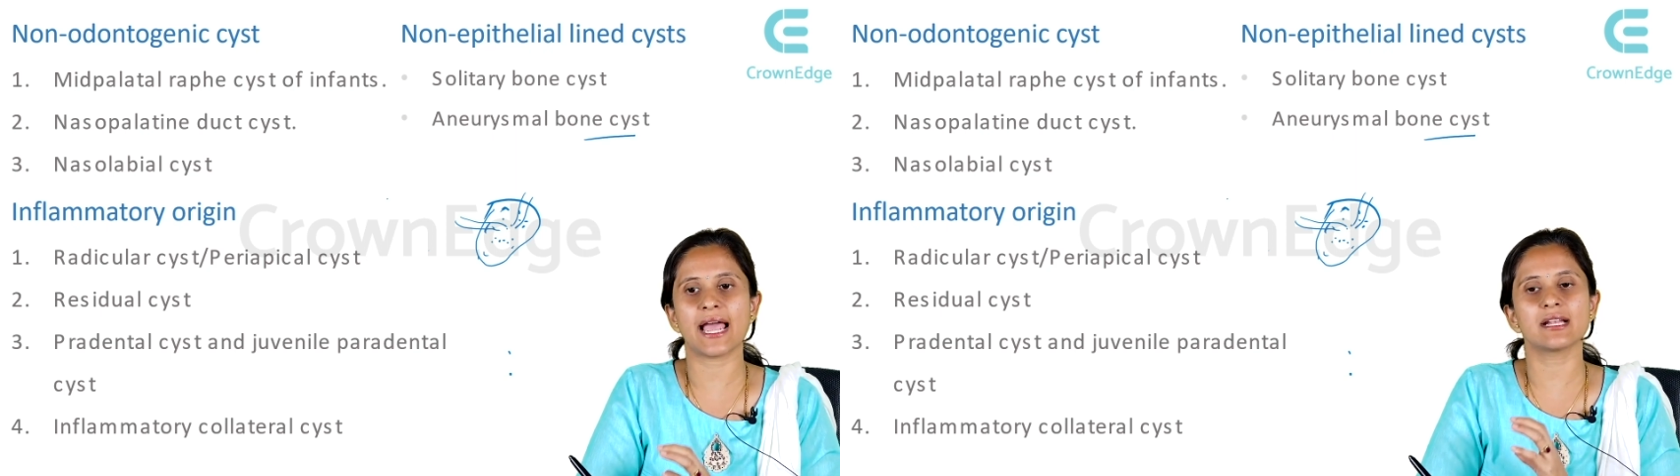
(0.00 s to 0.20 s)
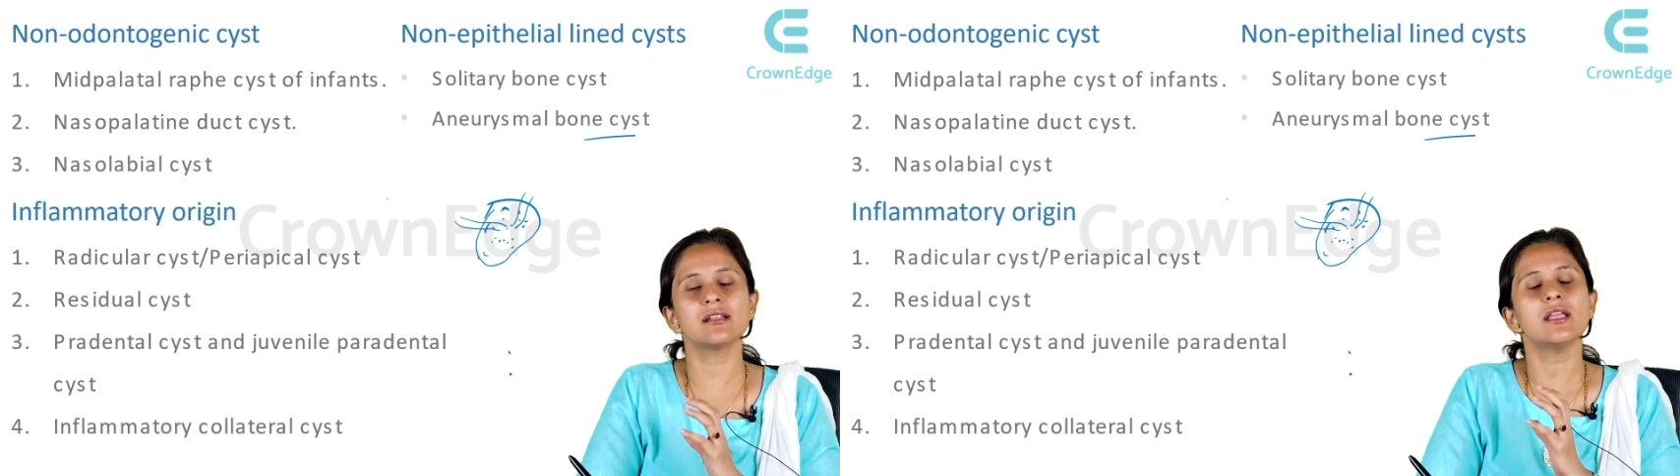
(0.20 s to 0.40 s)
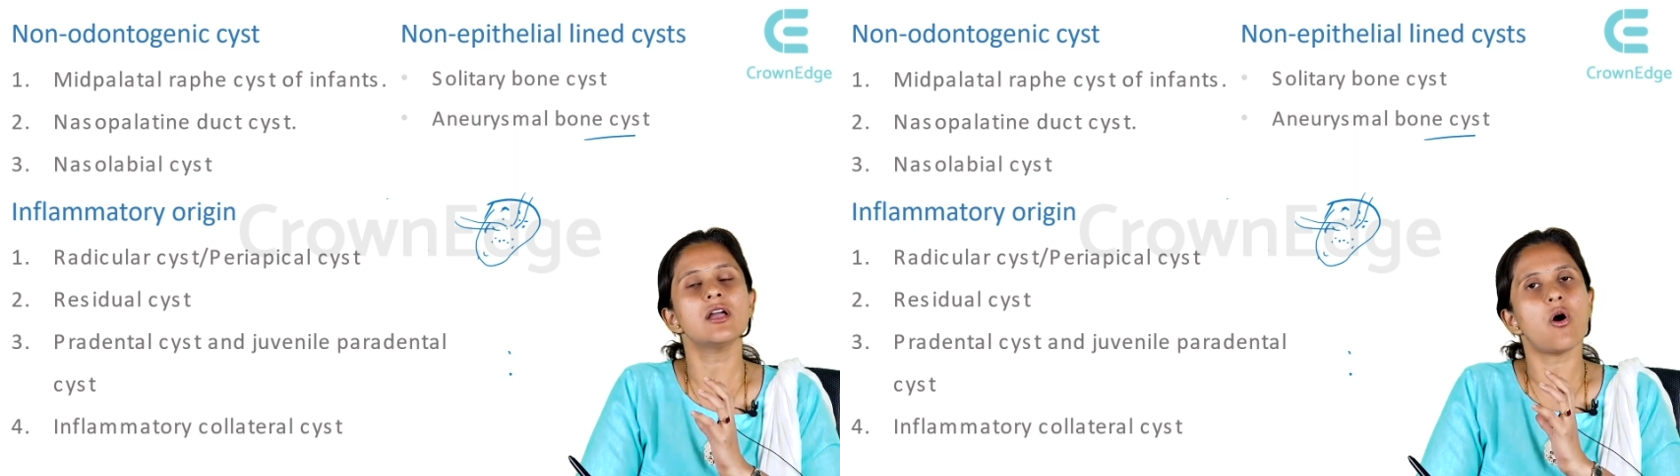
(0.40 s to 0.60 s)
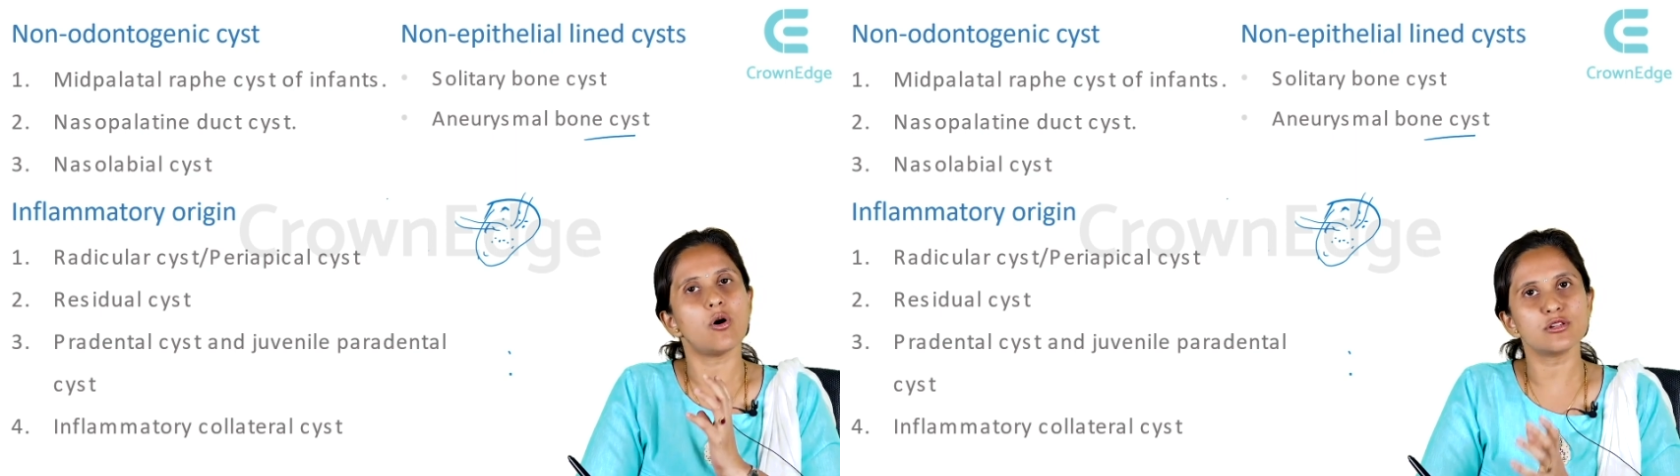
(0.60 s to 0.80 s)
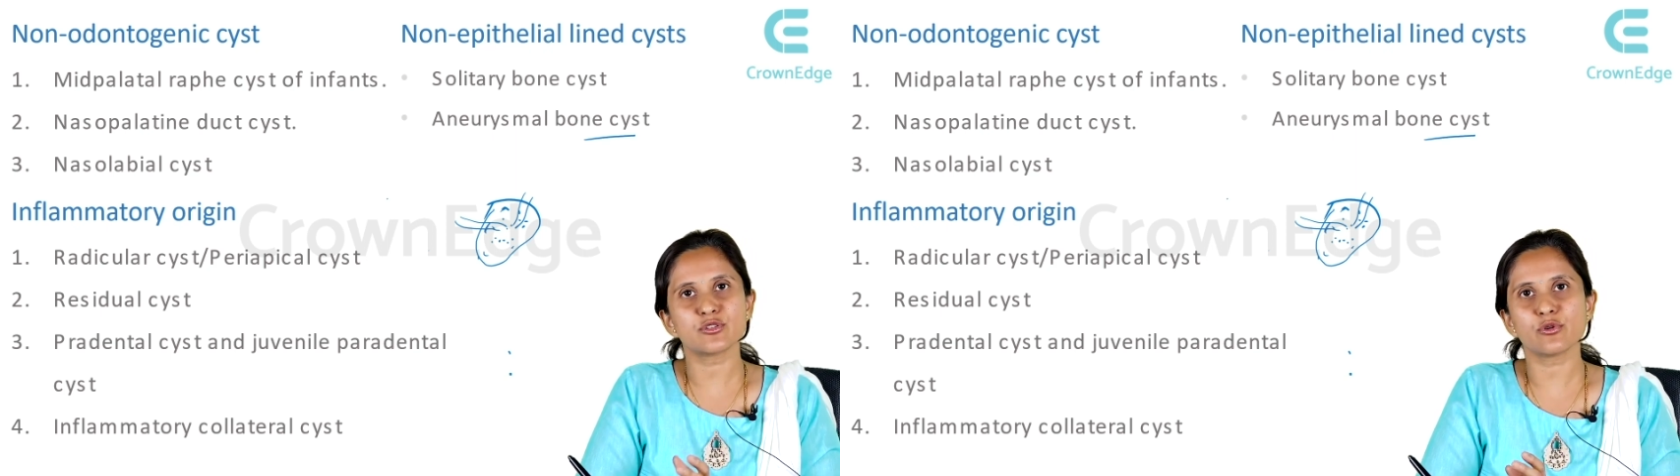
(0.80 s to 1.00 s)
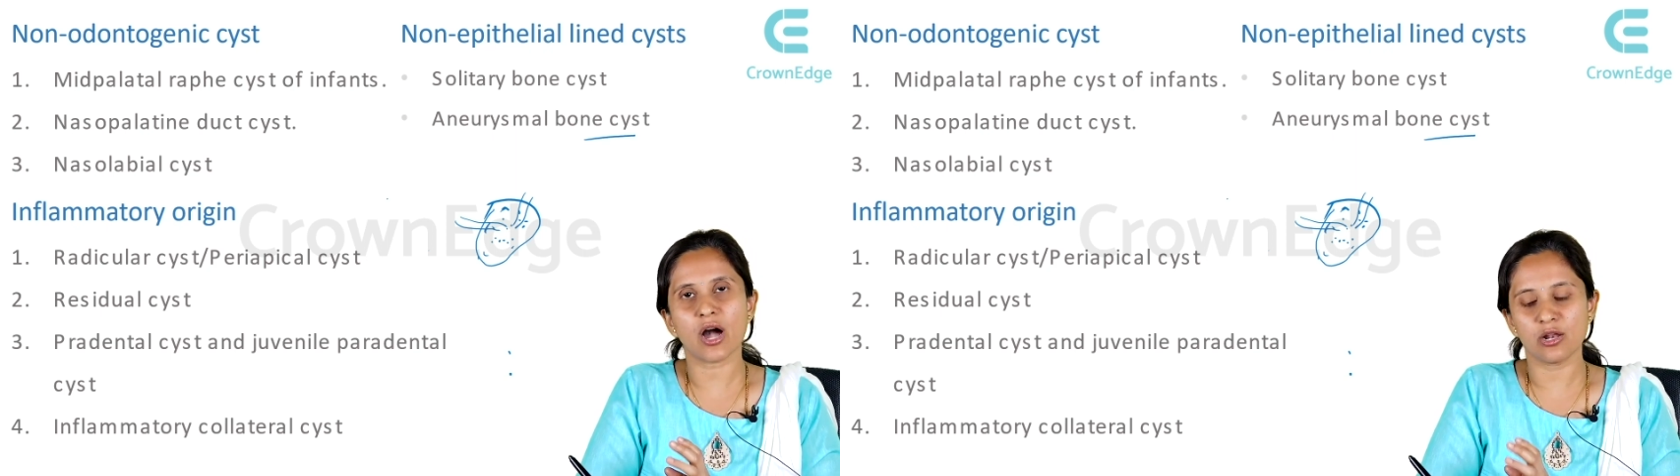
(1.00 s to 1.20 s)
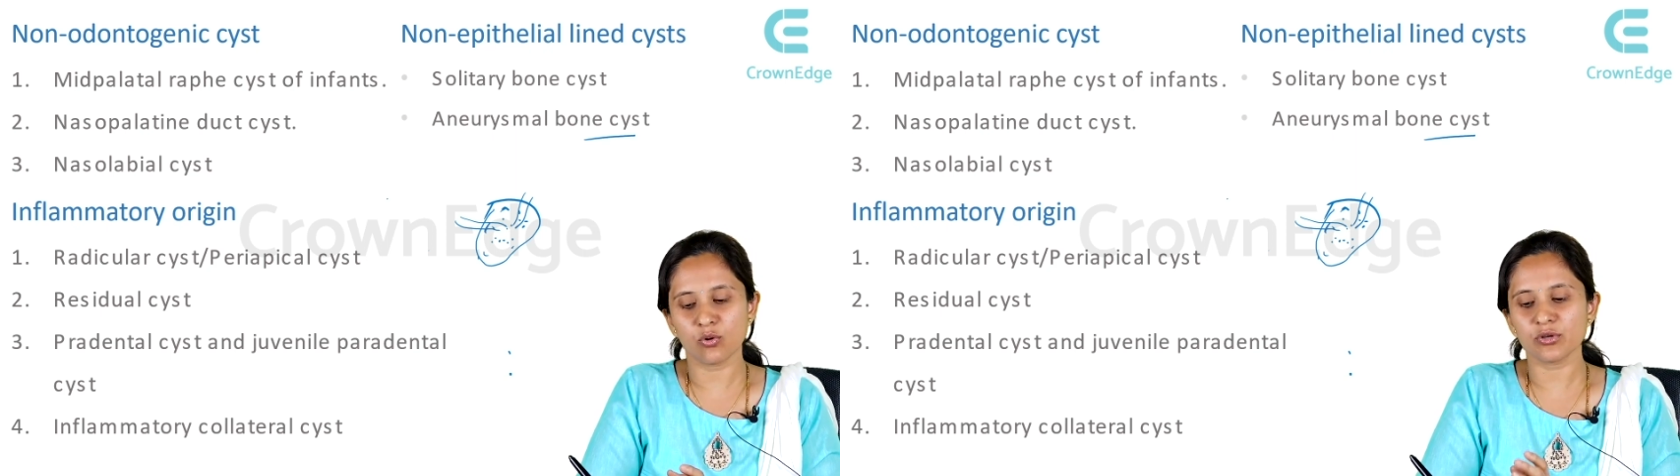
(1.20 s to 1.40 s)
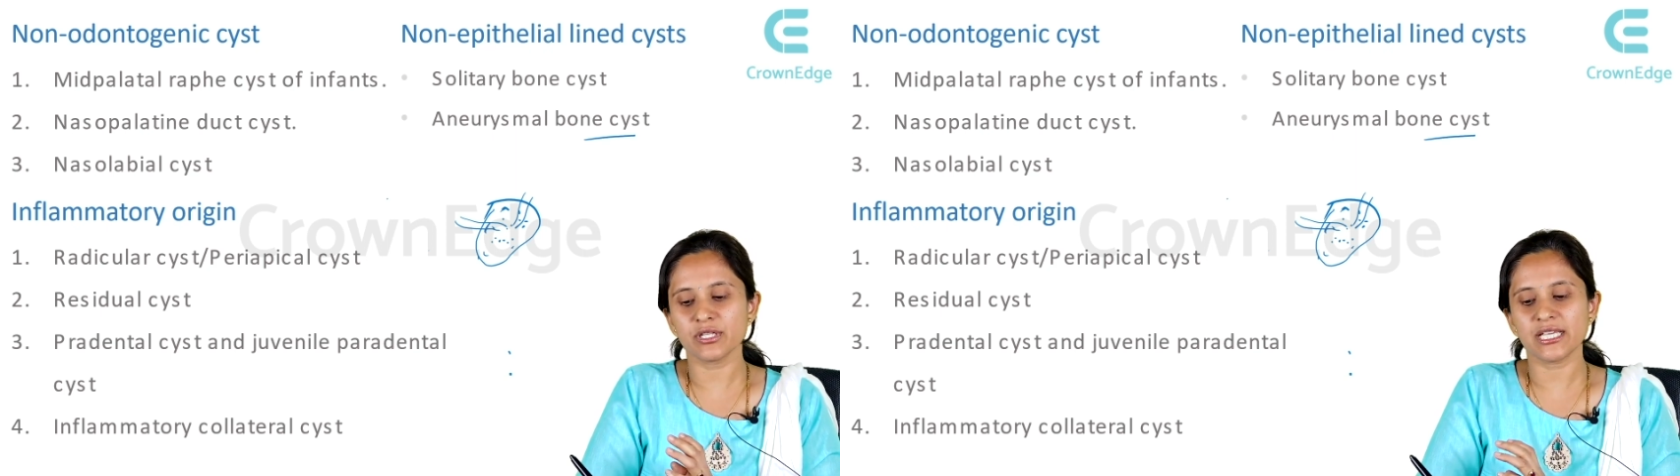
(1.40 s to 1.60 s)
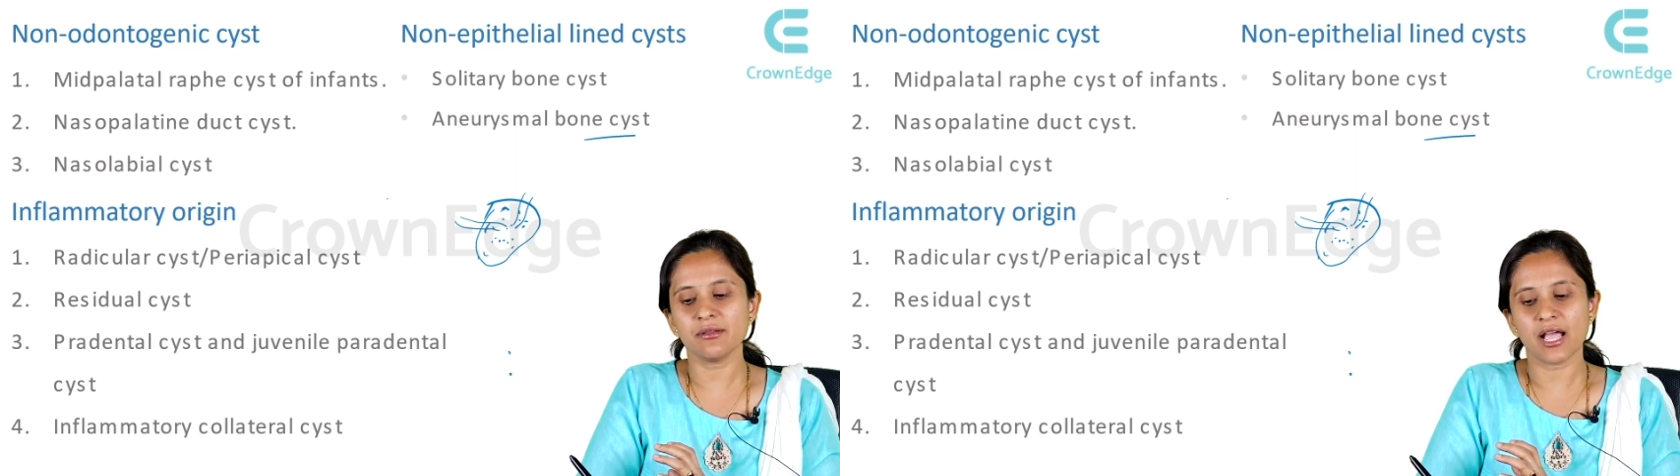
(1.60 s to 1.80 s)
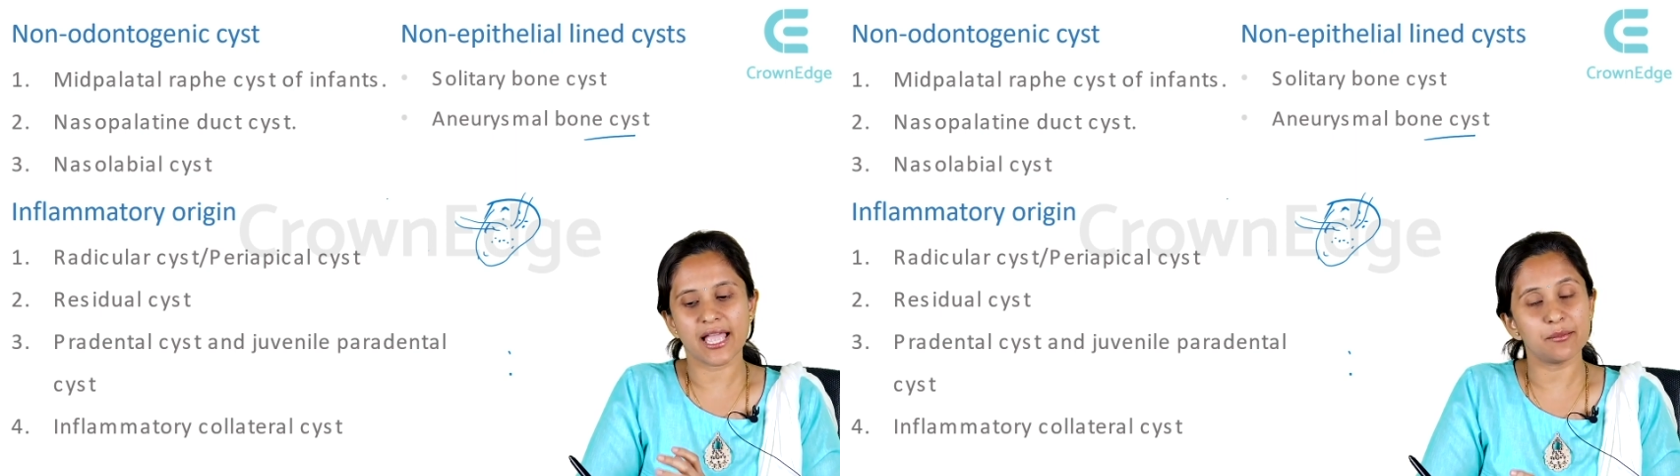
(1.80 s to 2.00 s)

and also allow the